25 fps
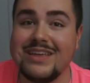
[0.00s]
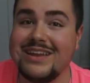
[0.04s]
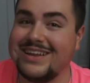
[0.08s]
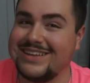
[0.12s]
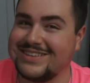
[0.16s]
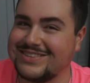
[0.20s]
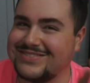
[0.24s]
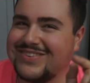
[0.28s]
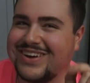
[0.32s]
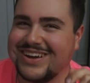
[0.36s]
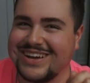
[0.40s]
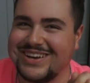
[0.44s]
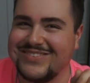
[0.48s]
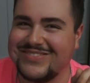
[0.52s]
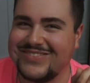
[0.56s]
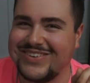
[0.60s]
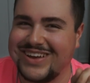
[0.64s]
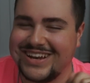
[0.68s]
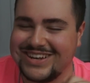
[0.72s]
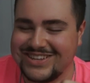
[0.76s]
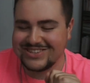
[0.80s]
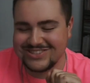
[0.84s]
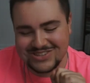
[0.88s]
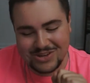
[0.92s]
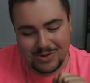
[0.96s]
It is fucking
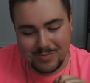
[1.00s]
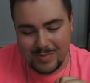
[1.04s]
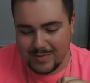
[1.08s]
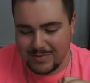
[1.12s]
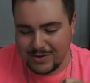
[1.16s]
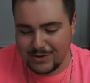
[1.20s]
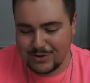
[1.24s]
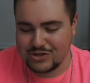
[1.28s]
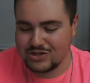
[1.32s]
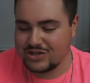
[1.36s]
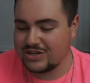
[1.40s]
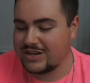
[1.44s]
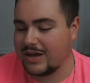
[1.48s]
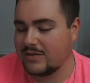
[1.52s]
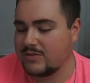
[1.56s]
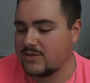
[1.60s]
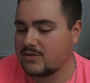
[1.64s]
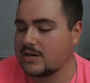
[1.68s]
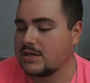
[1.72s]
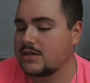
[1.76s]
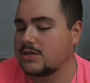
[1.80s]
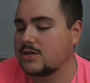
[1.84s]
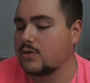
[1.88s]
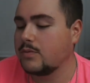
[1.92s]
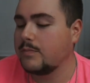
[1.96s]
fun, so maybe you should
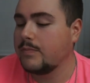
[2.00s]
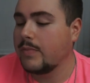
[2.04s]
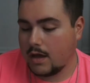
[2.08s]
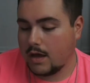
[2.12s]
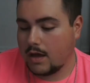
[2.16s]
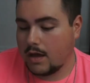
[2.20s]
download it too.